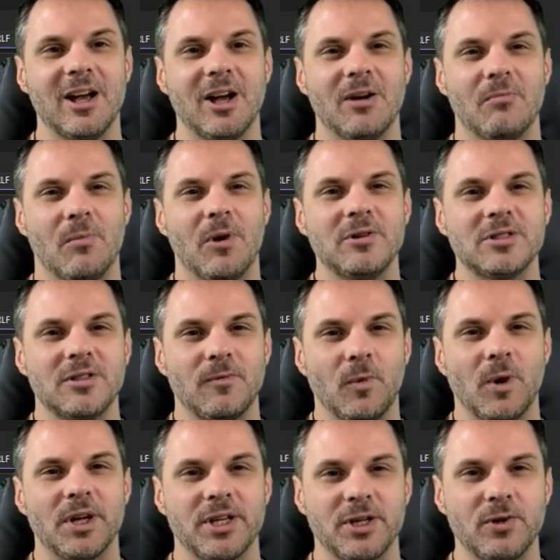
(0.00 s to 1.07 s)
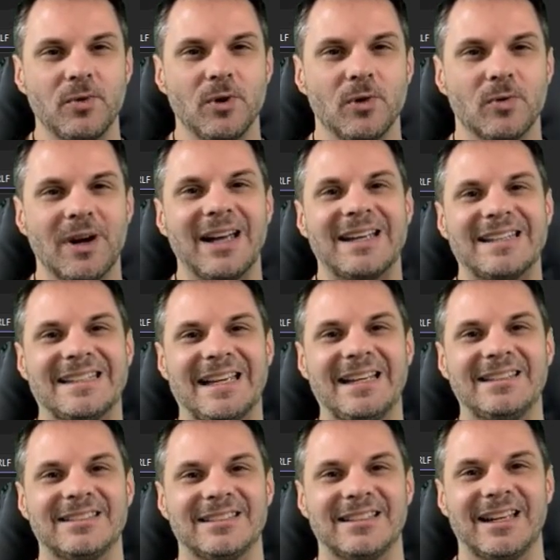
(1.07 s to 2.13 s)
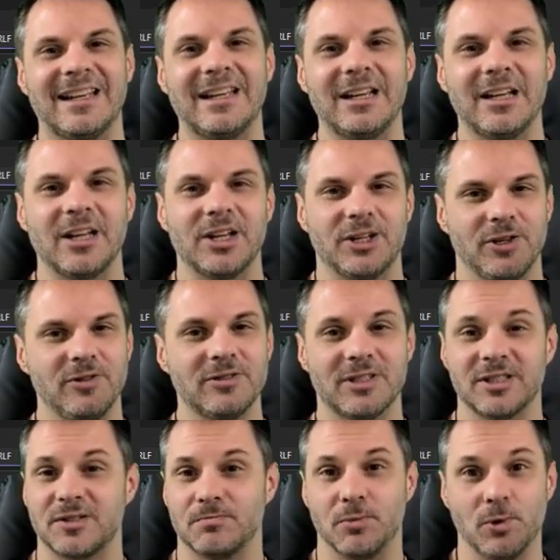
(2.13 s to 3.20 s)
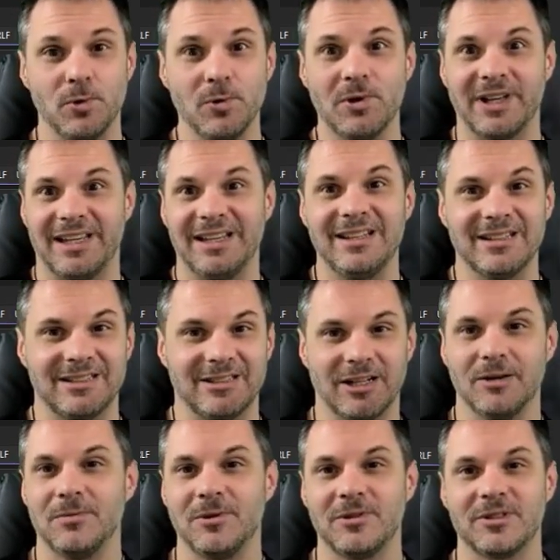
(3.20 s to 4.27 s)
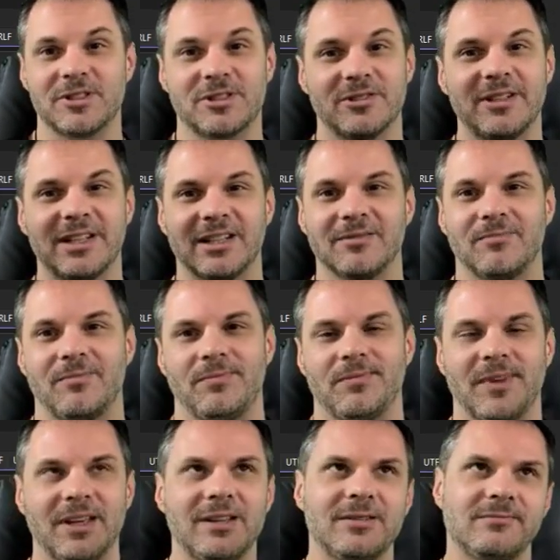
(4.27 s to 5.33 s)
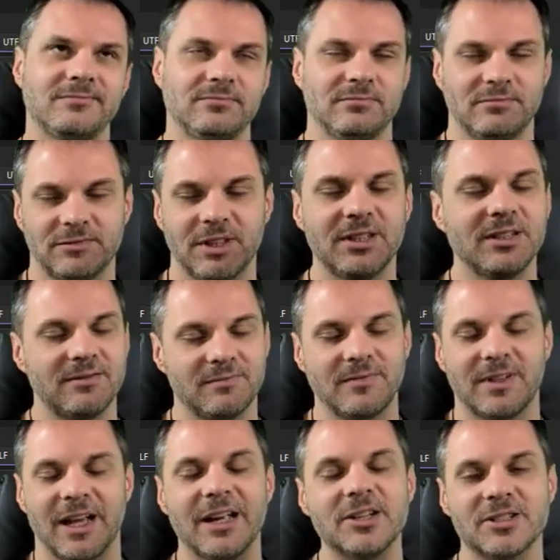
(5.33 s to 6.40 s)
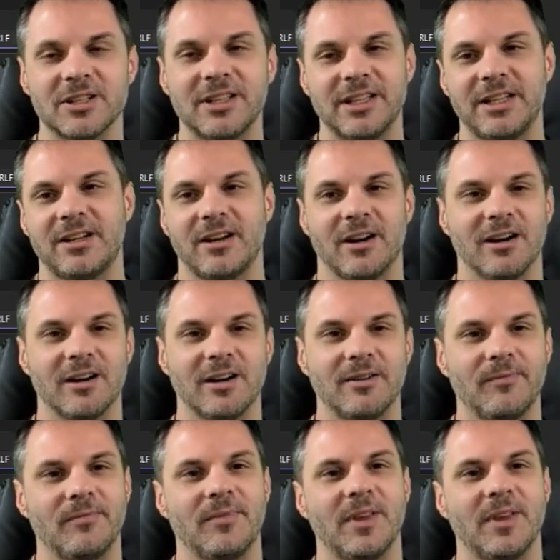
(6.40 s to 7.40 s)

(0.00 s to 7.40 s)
Most of what you will write day to day uses bool, int, double, and string, and occasionally char.